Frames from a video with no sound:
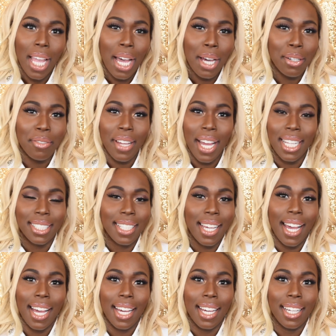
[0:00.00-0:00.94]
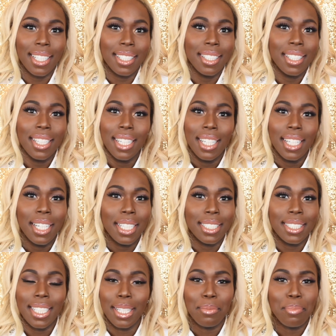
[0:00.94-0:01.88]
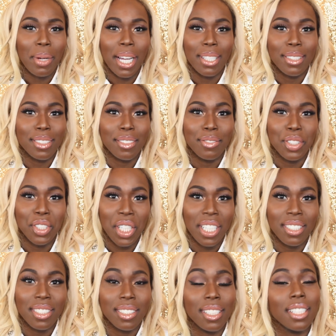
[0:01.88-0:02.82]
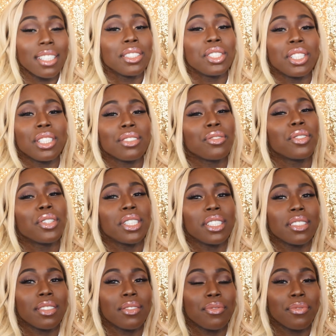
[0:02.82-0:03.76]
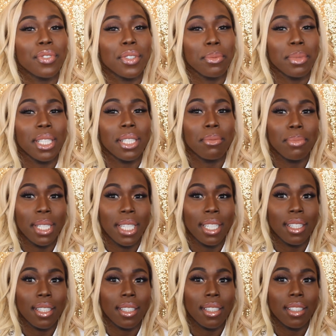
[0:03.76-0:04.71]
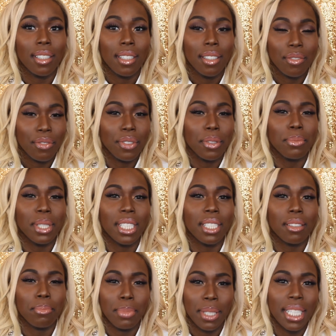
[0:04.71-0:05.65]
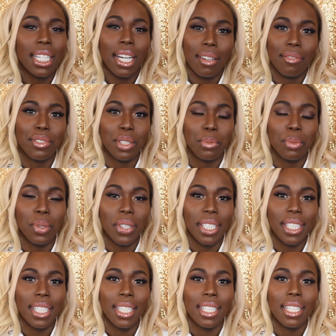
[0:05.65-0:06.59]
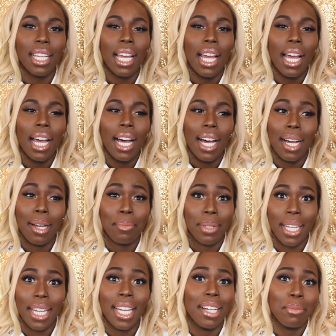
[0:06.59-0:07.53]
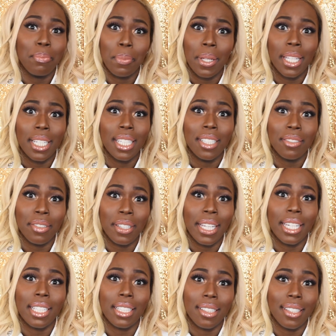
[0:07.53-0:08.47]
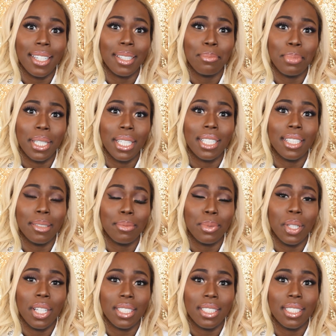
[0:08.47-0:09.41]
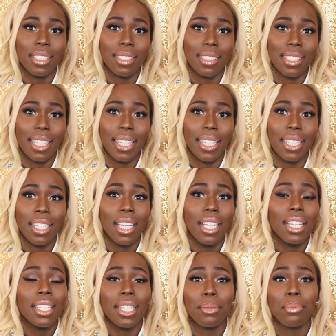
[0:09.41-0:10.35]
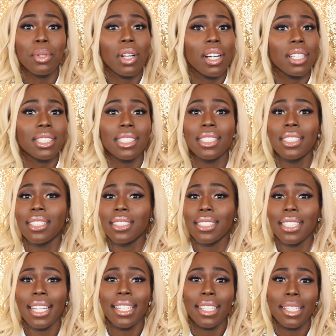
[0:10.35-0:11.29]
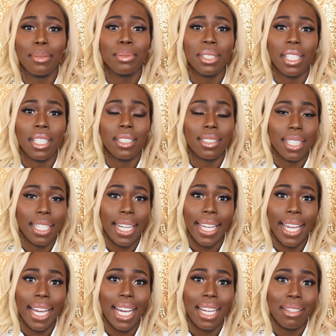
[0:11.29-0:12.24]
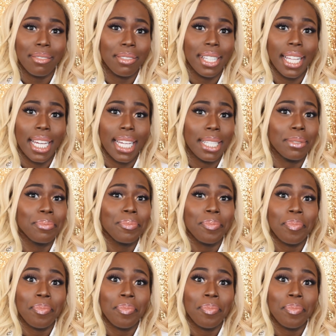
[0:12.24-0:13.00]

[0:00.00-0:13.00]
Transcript: I'd have had to add 10 pounds of chestnut just for me to be comfortable in it. And I have plenty of like light pink lip glosses and lipsticks that I have that